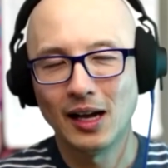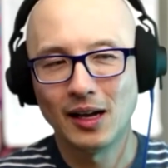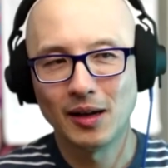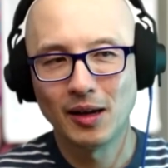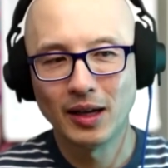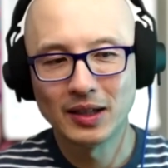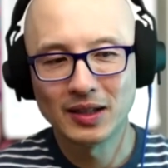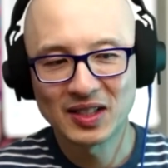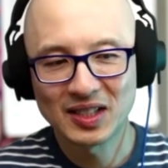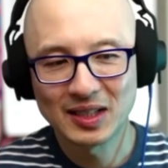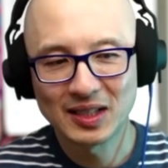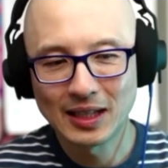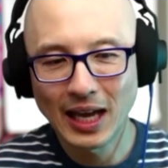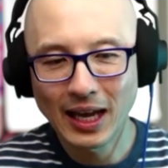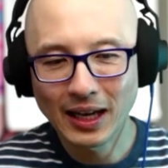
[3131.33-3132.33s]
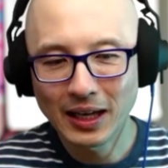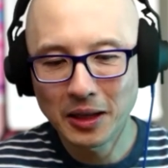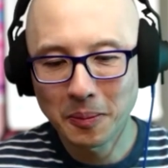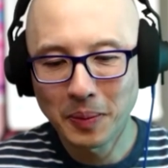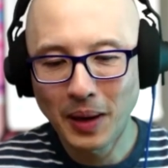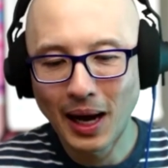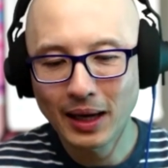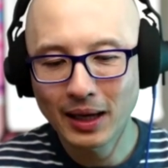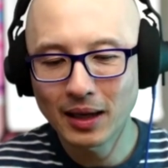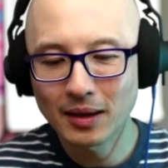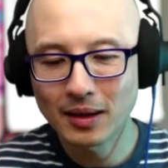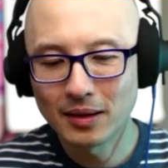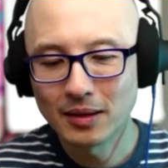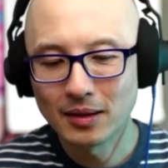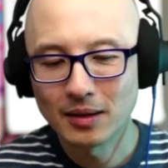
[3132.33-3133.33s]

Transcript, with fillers: and staying in the pocket,